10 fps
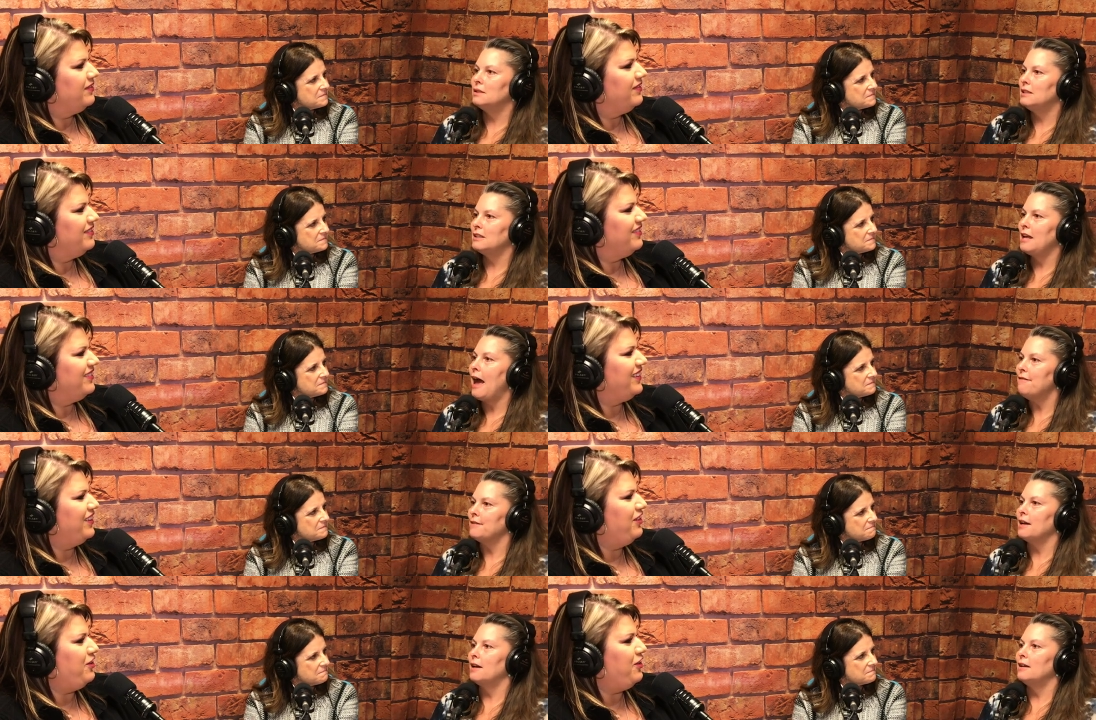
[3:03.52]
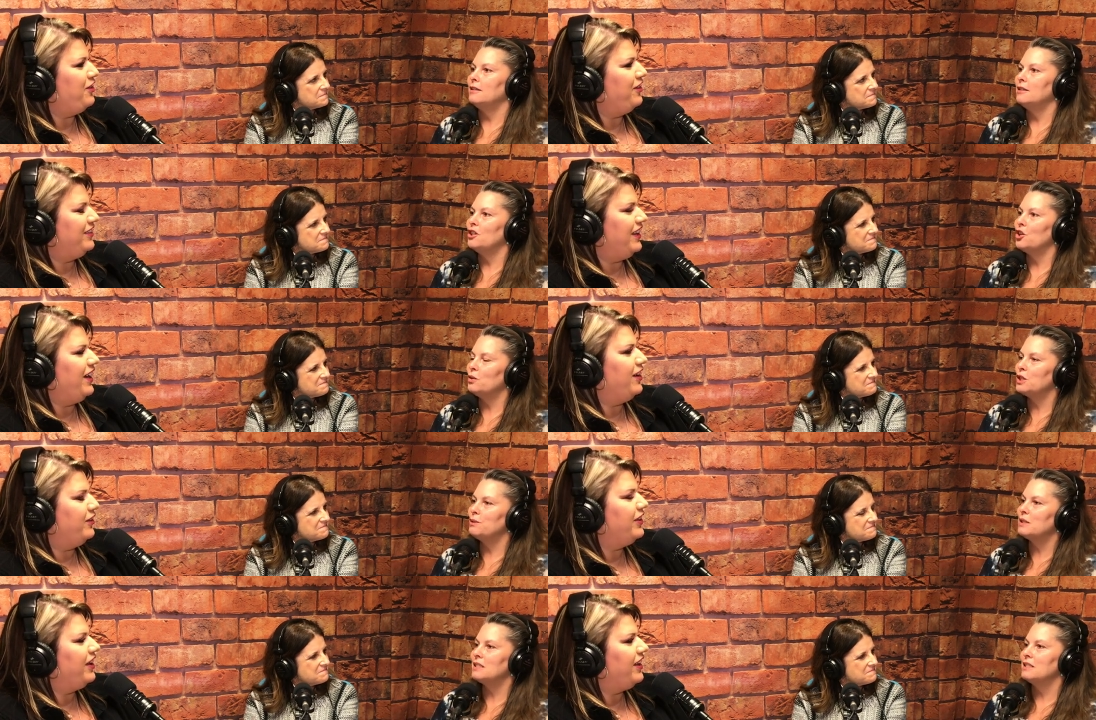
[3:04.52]
Speaker 1: didn't have that. Aww, you know, yeah. she
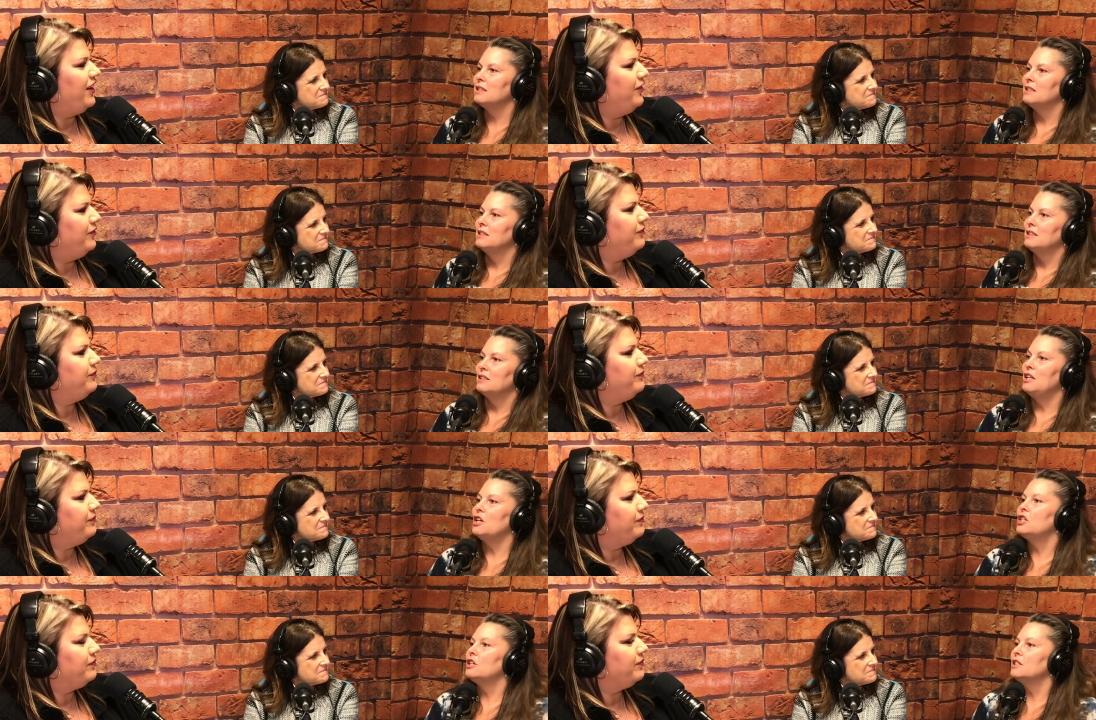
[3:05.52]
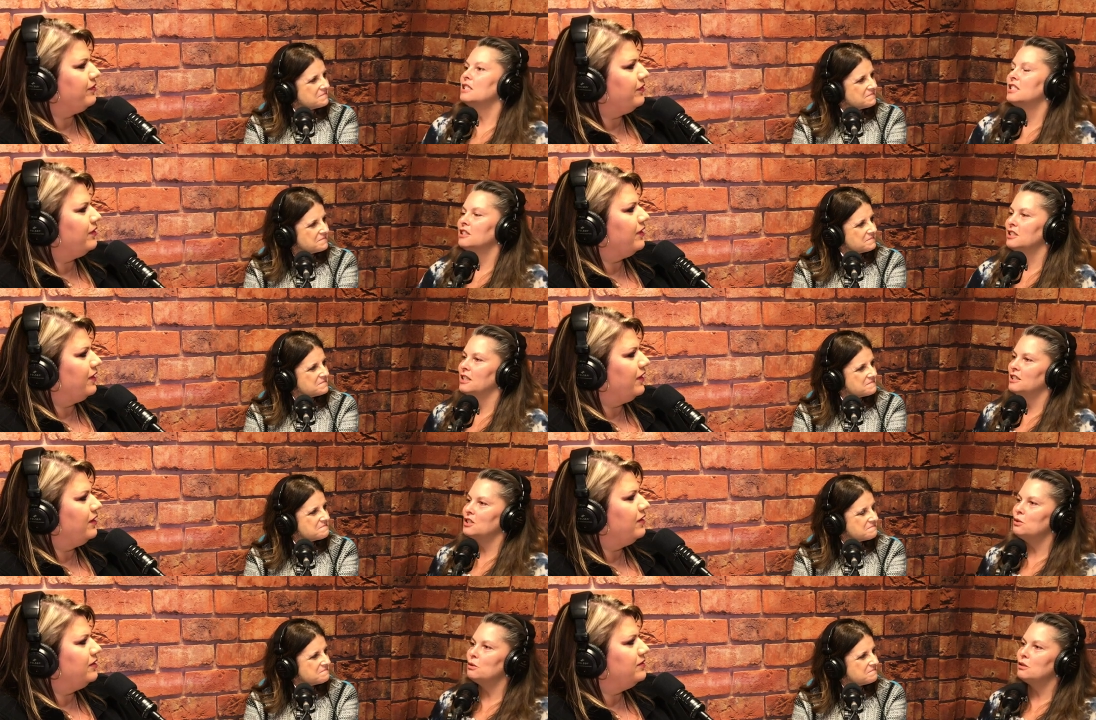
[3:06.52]
was yeah, yeah. younger and still just at
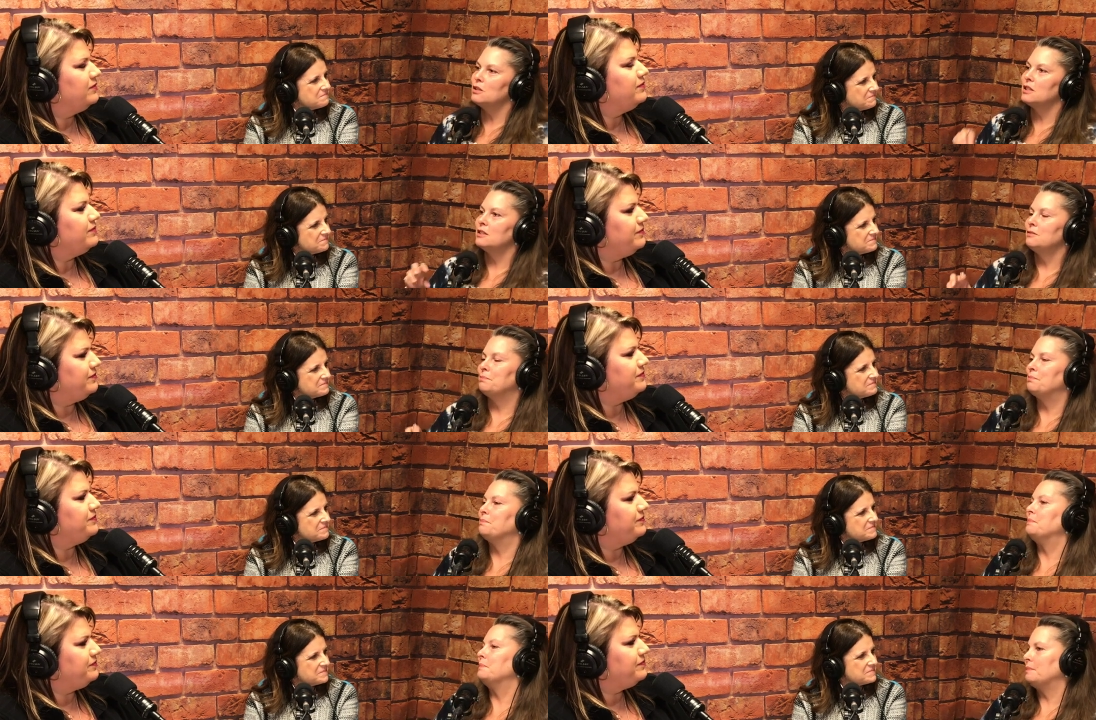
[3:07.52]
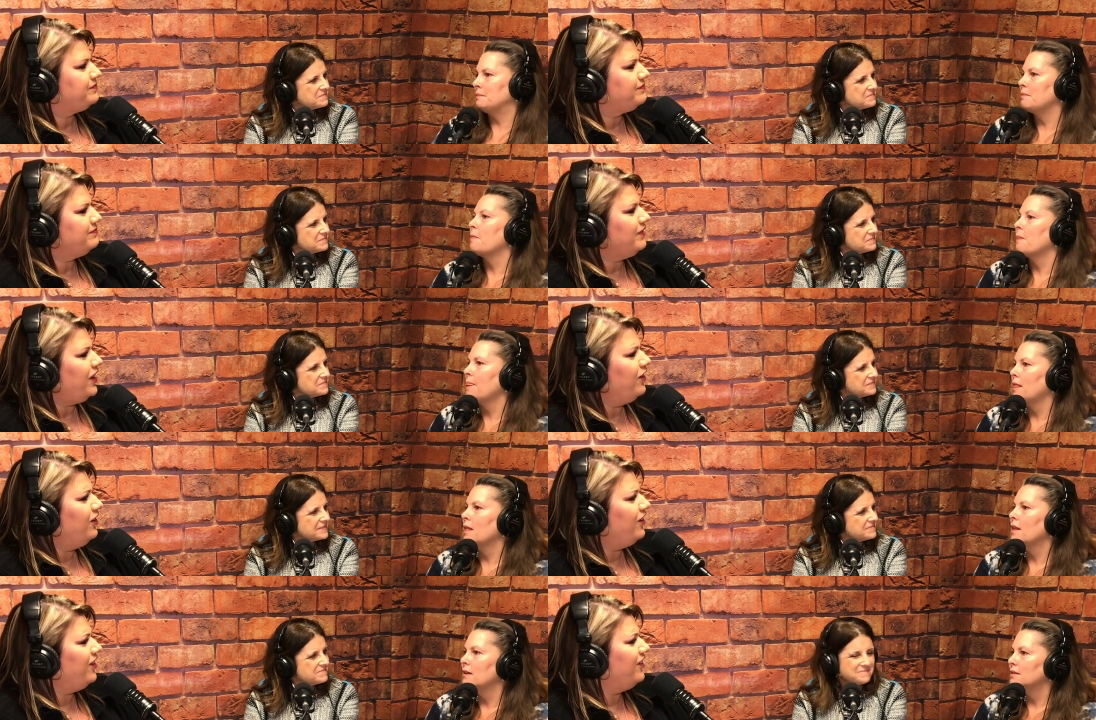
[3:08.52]
school and. Mm-hmm.
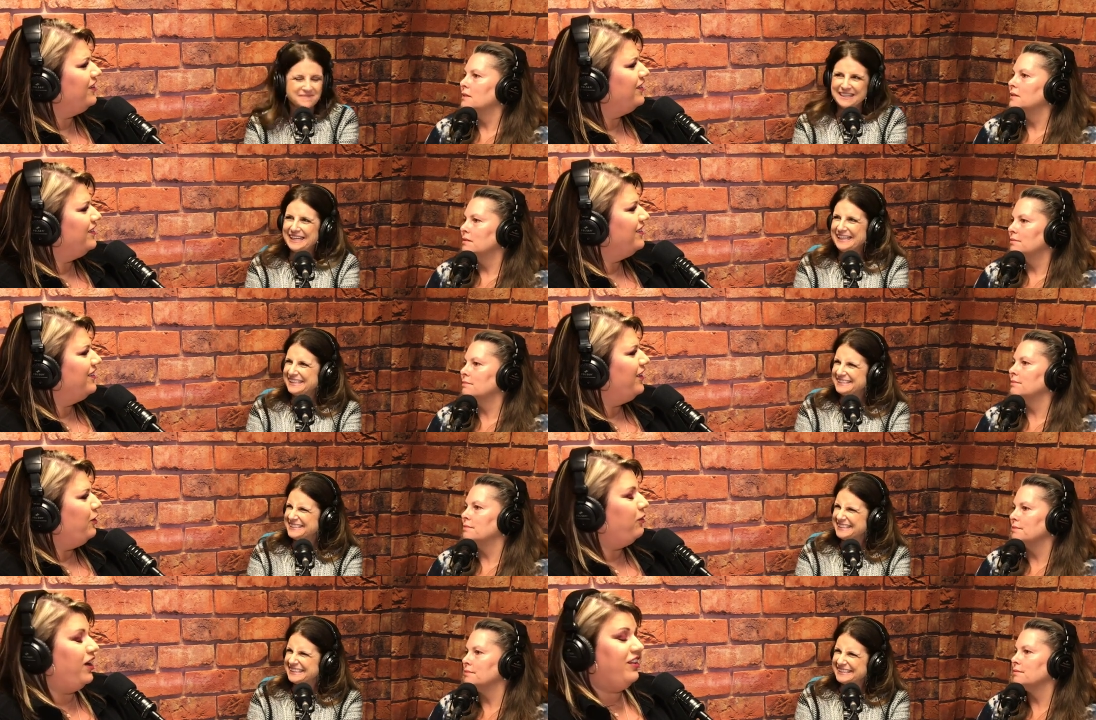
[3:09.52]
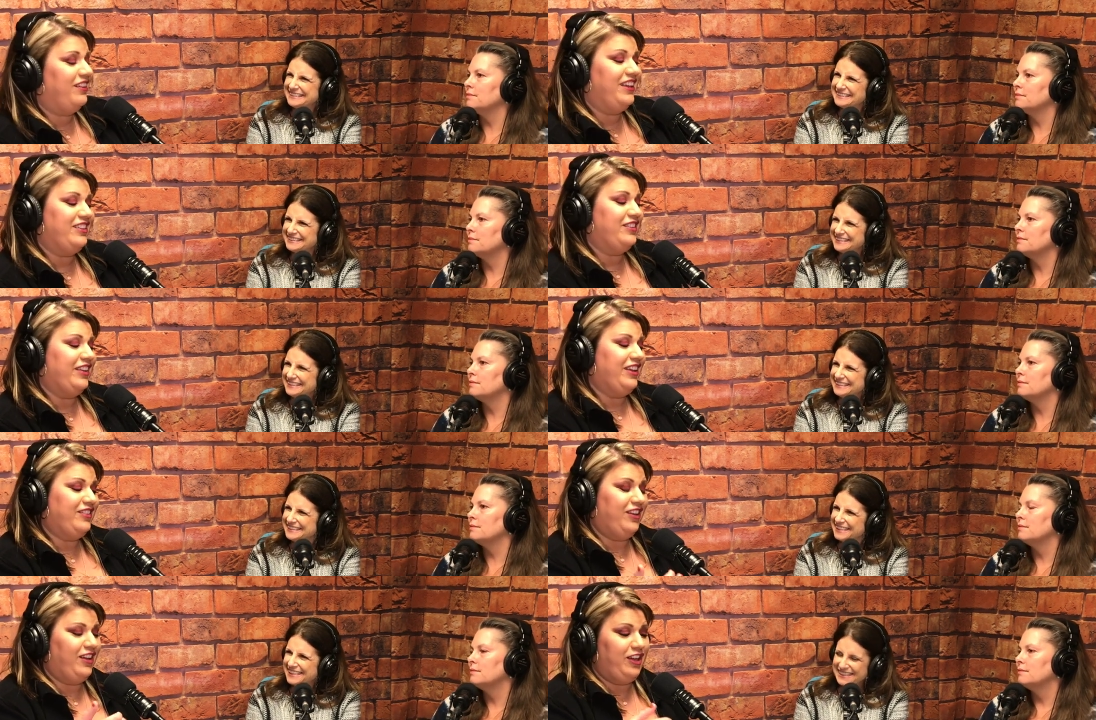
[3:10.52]
Speaker 2: Aw. Yeah. Well, it's it's
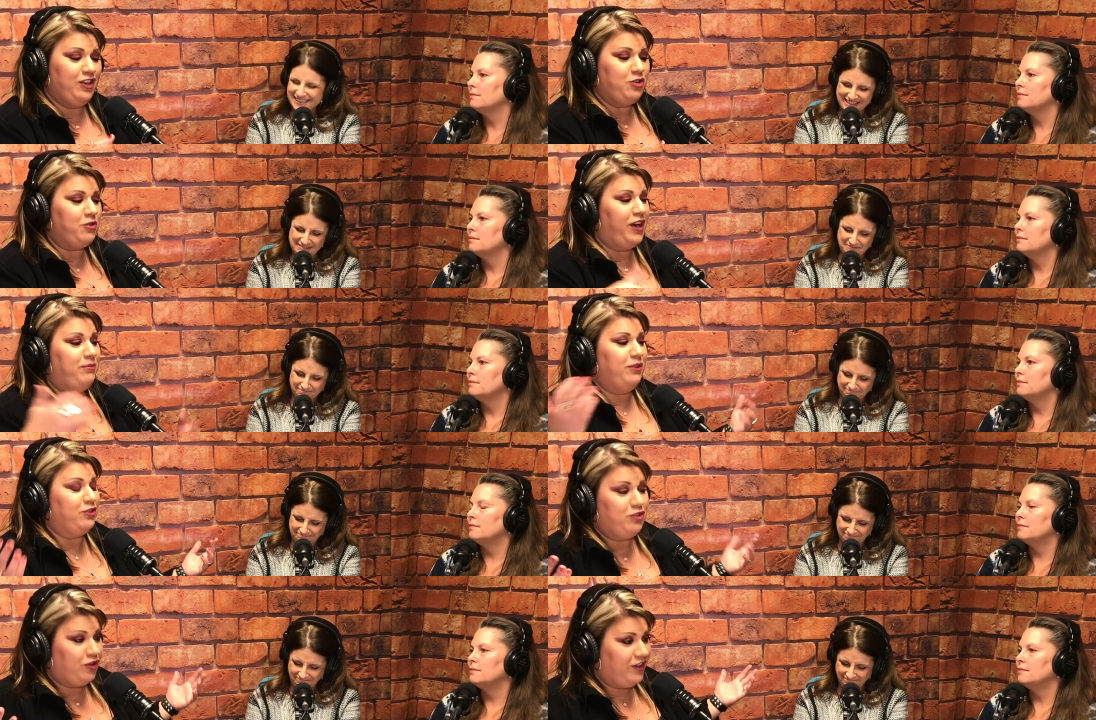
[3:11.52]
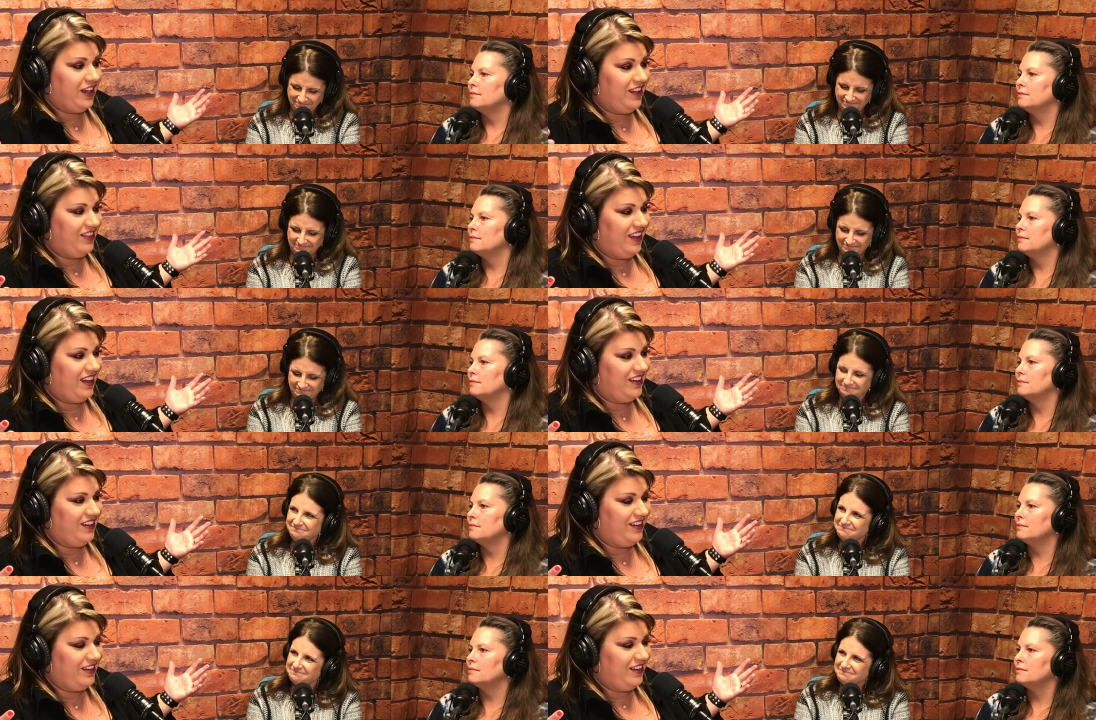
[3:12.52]
a incredible journey that
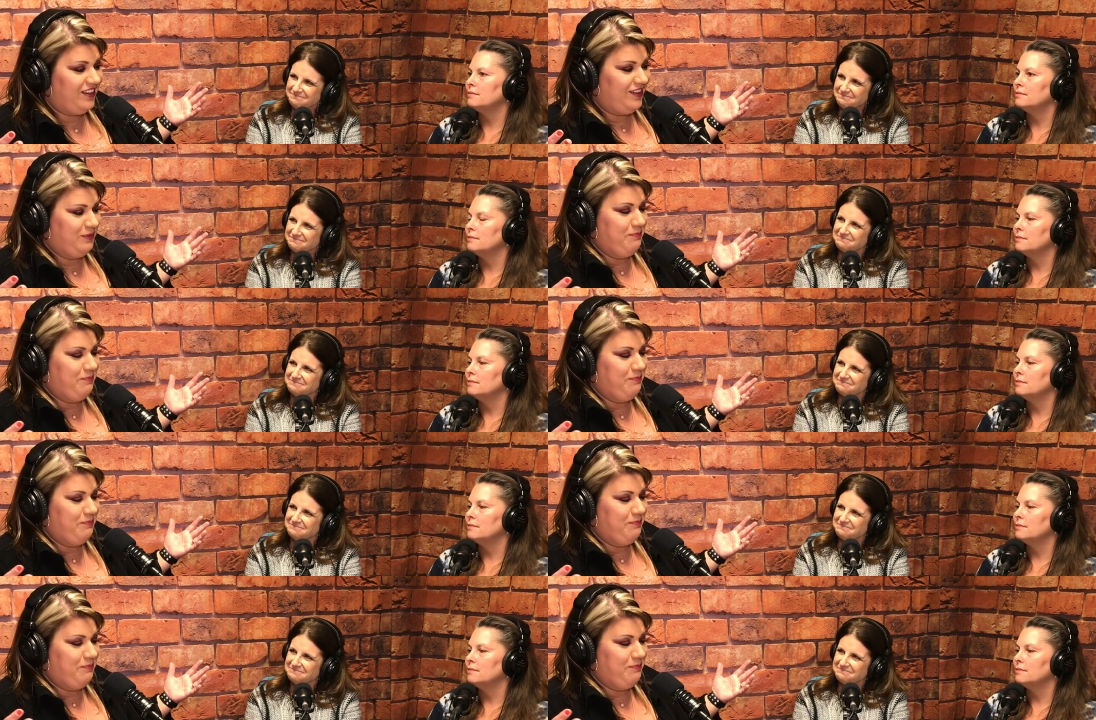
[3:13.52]
it it has